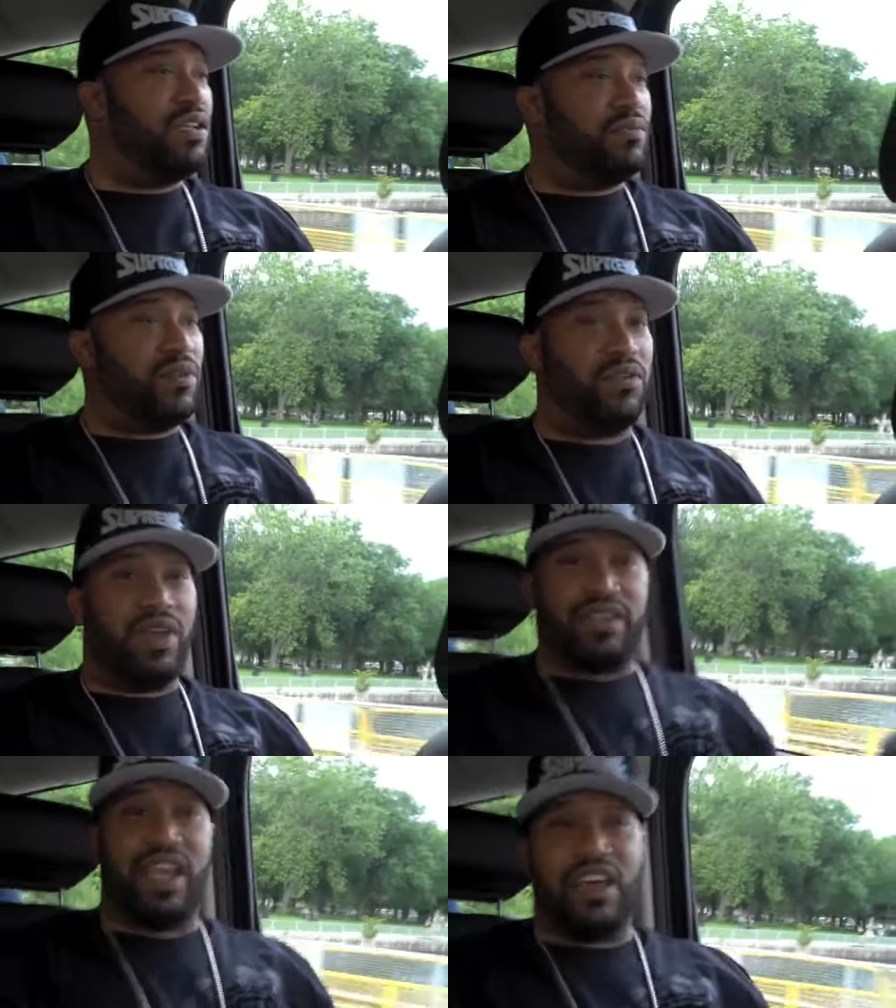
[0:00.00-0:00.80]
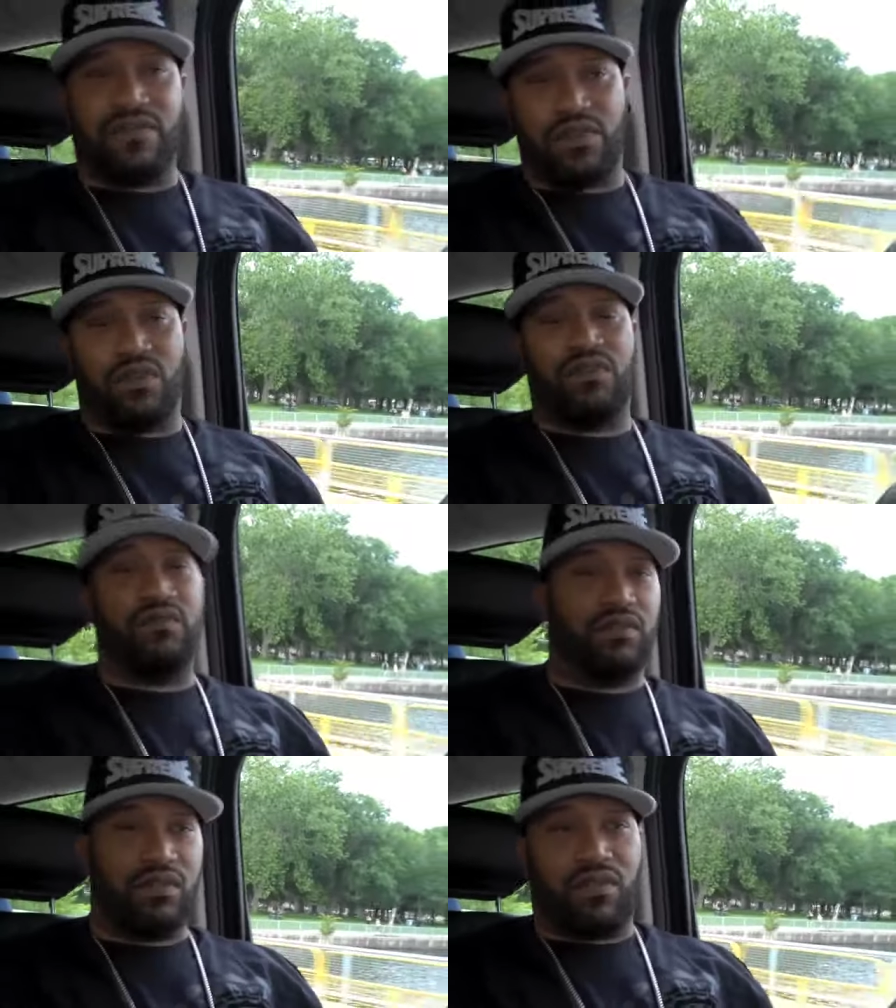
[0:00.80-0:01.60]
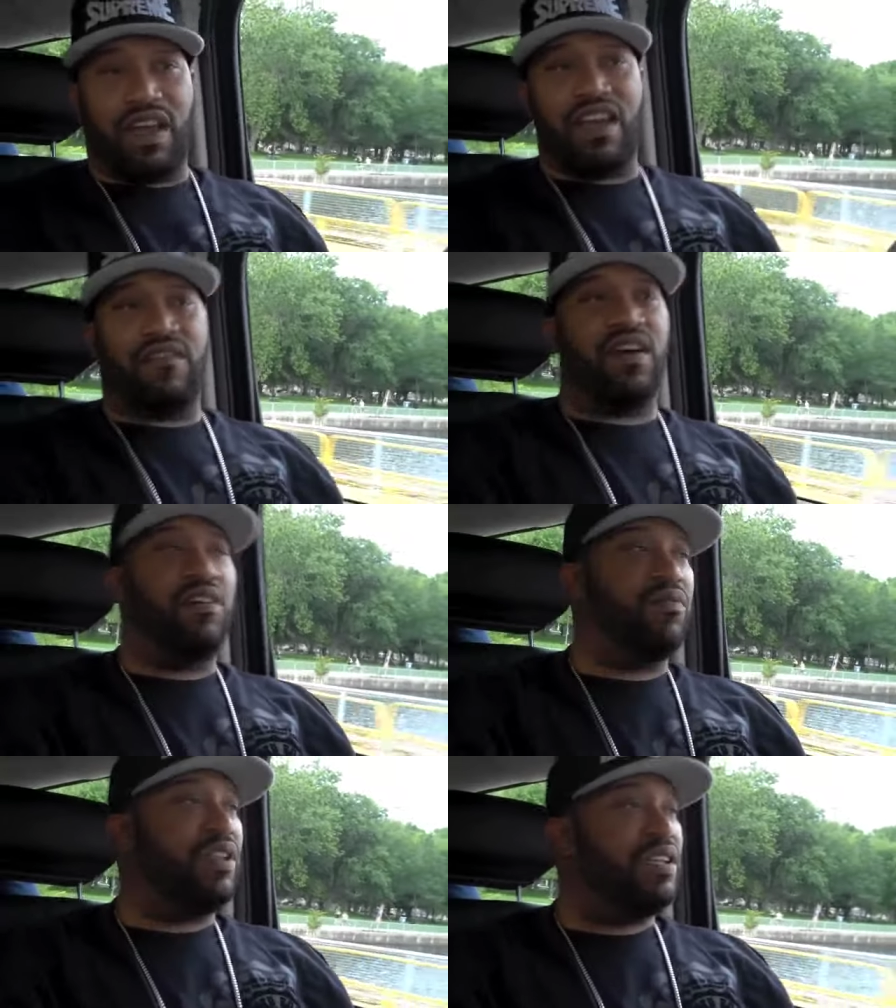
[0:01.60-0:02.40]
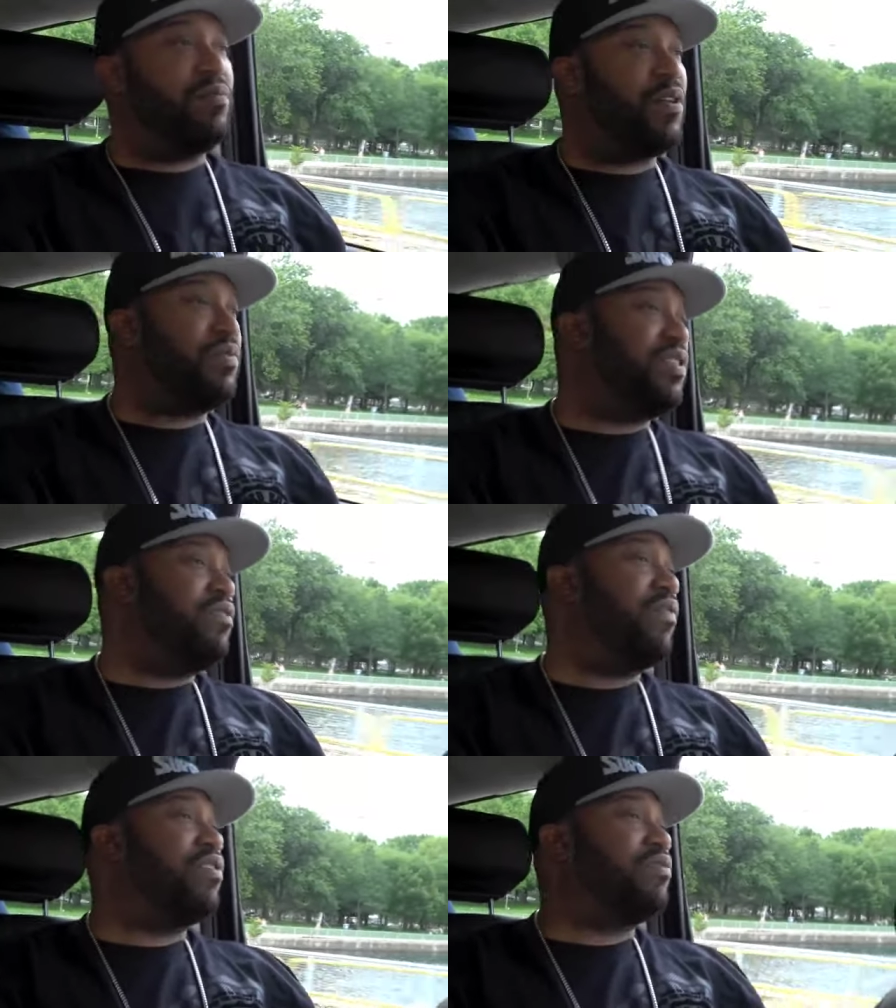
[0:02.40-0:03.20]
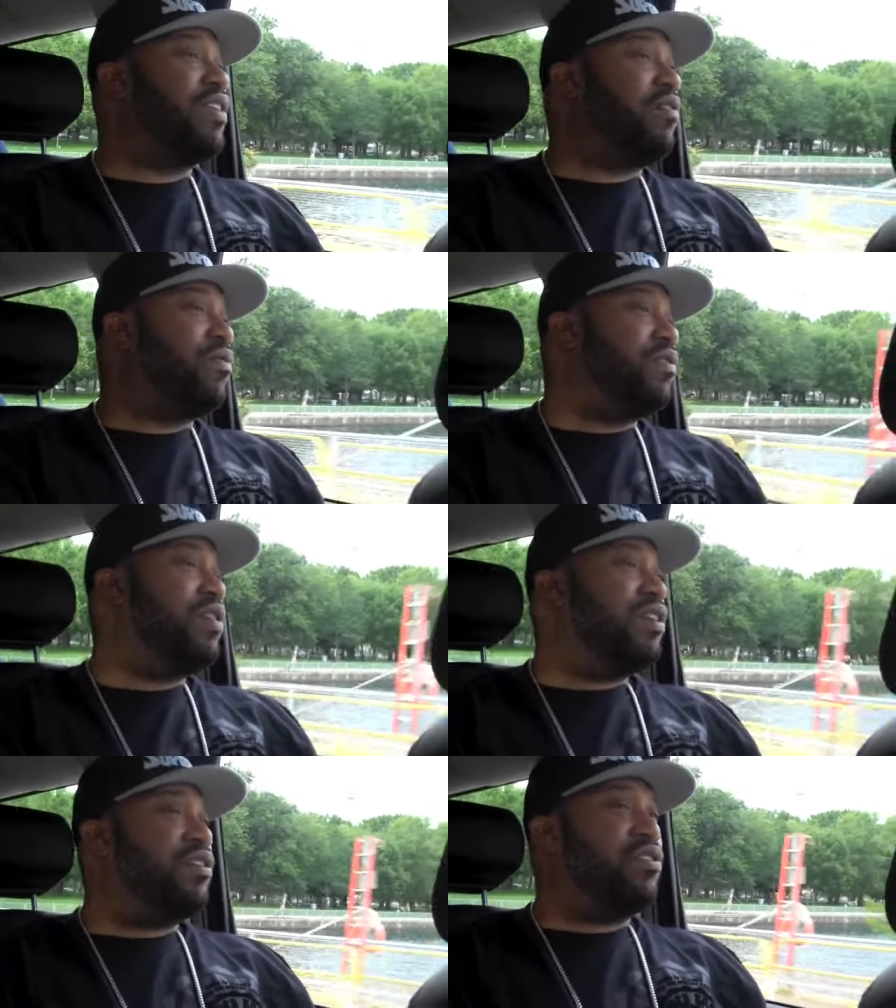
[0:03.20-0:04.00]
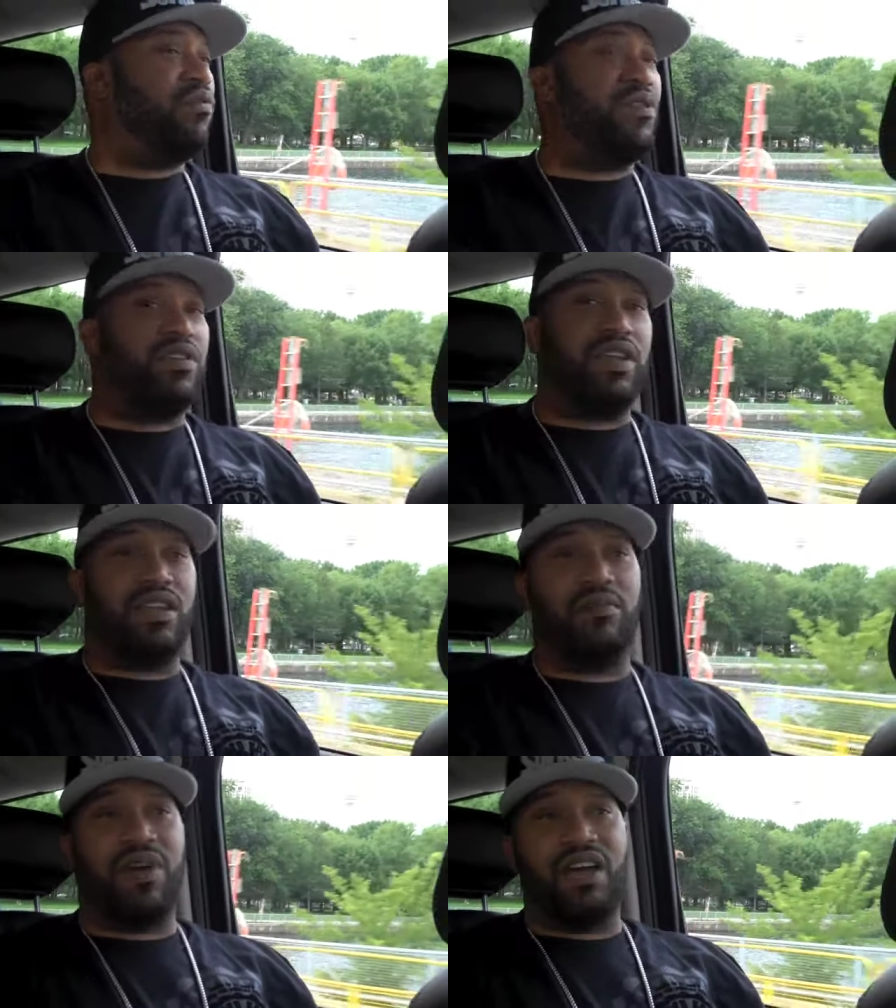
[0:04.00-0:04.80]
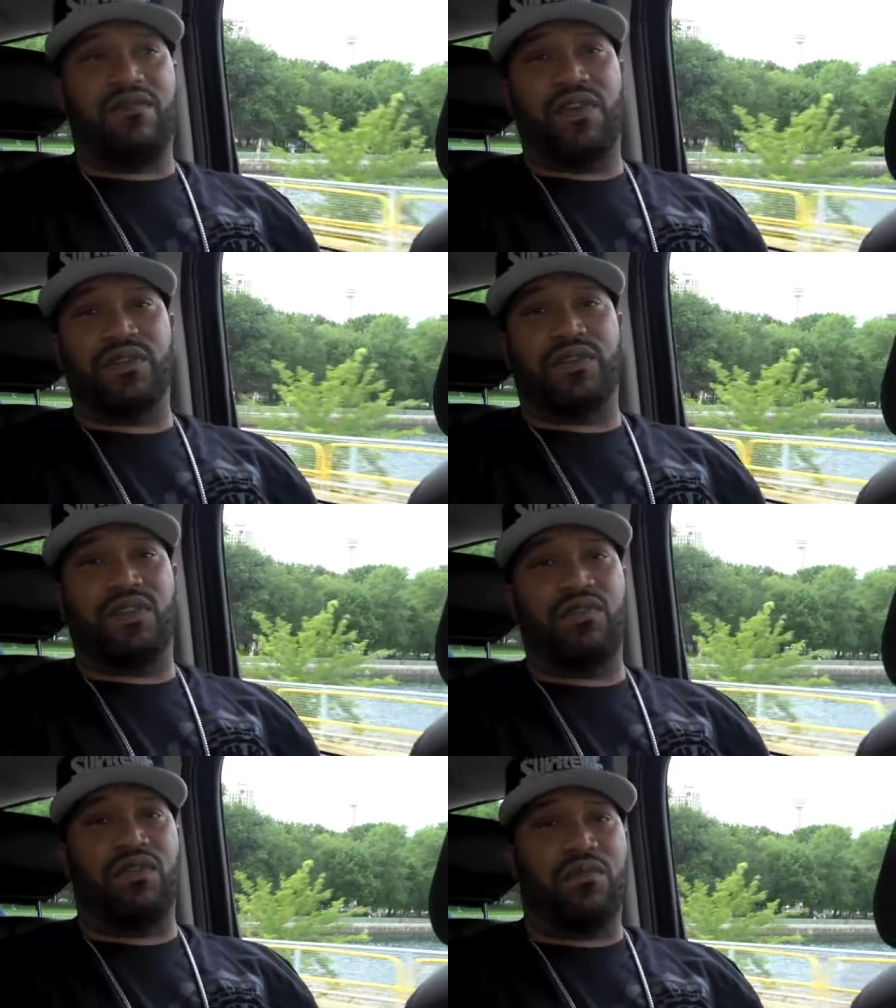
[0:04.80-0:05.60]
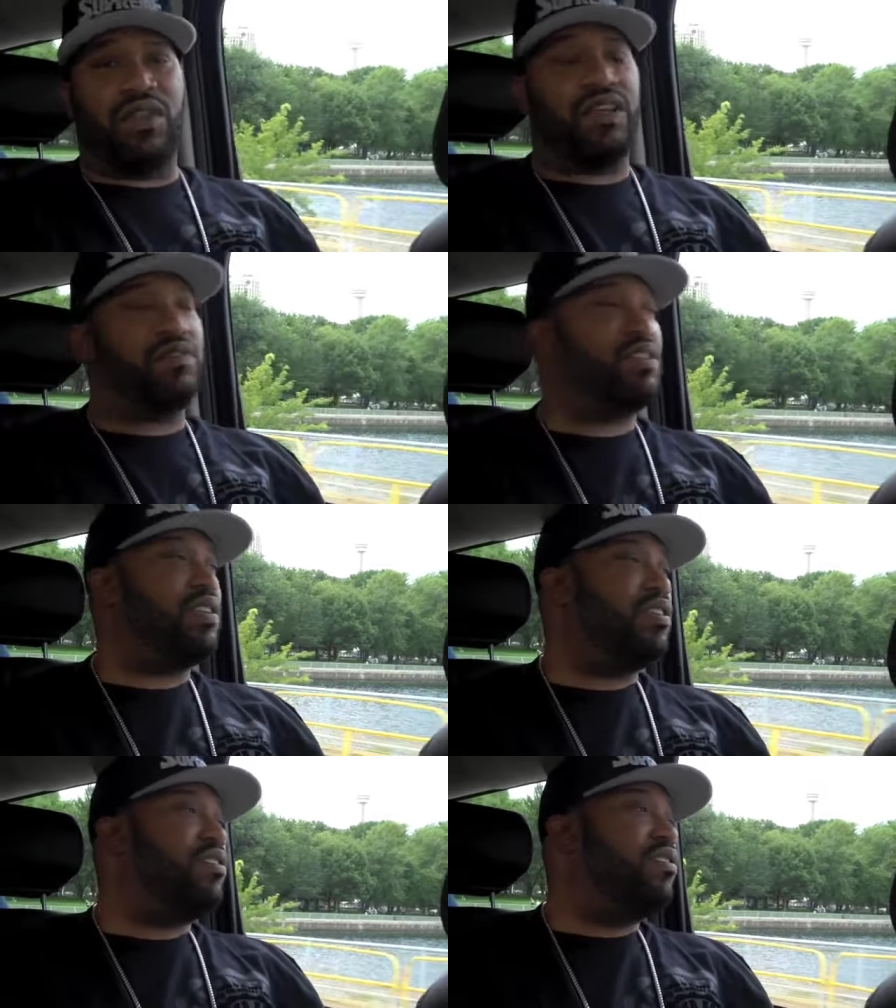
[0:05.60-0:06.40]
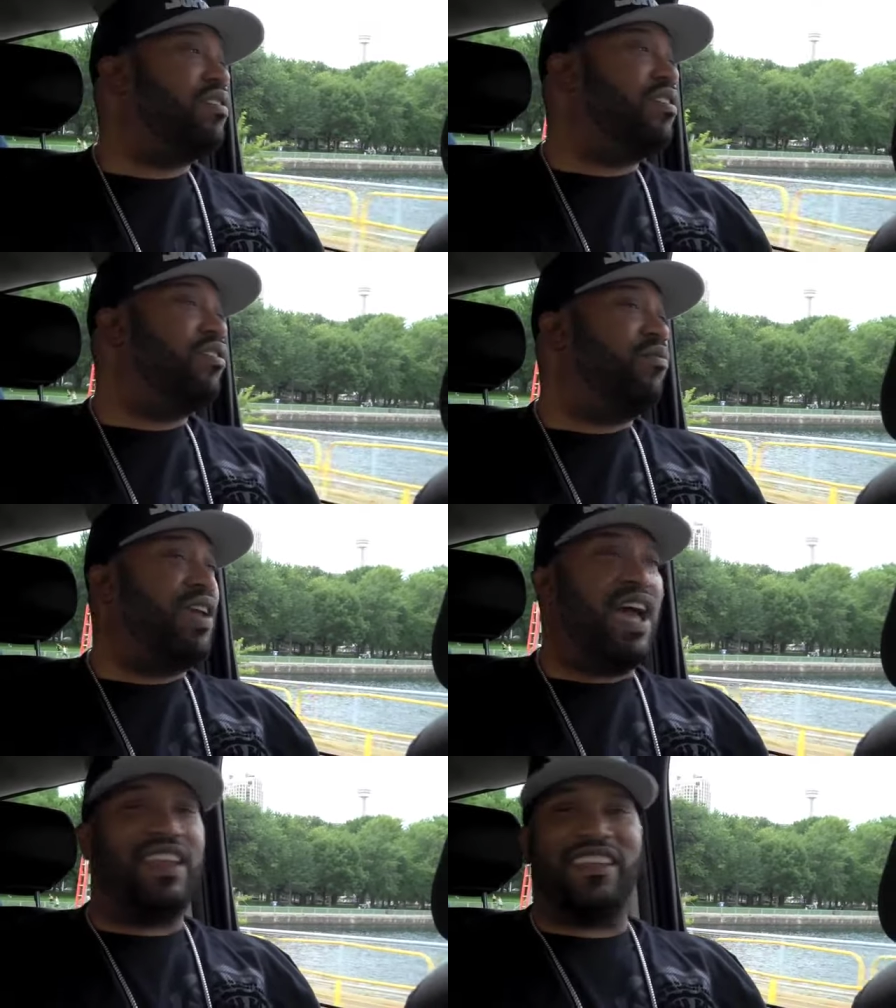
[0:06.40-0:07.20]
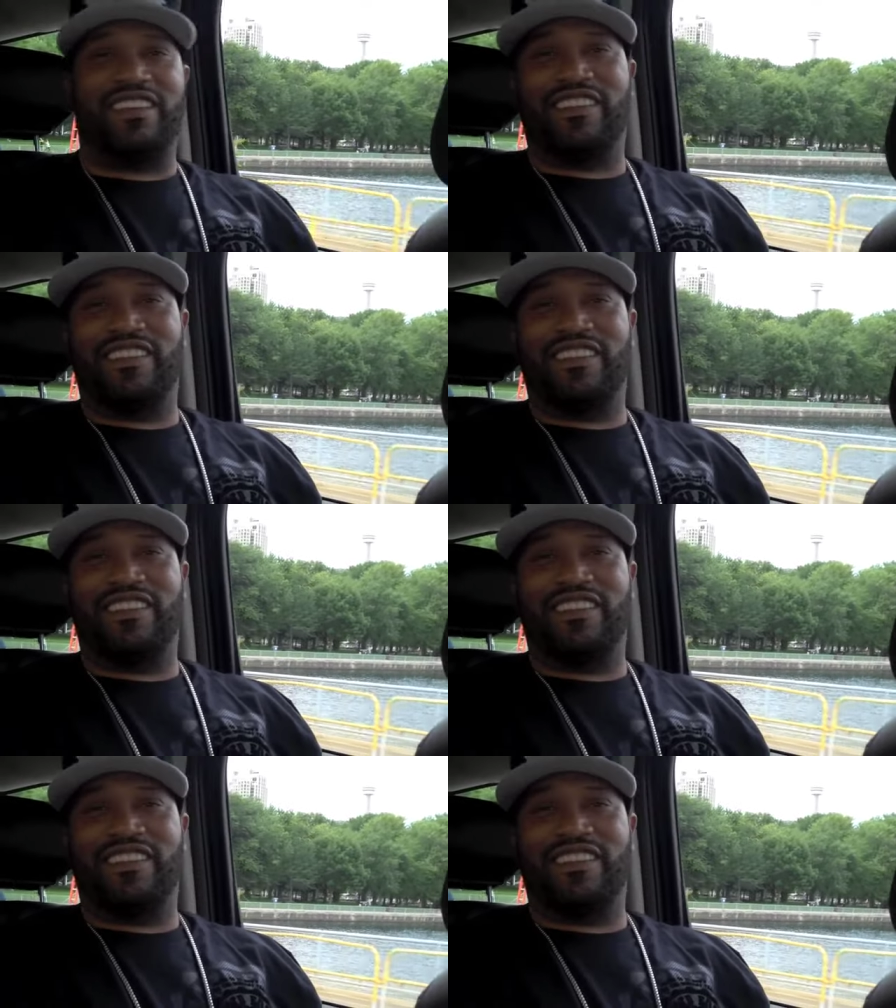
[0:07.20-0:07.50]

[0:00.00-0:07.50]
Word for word: it'd great to have, you know, have an unreleased Pimp C verse. He's like, well, you know, we gonna get you the Pac verse too. I'm like, shit, we out of here.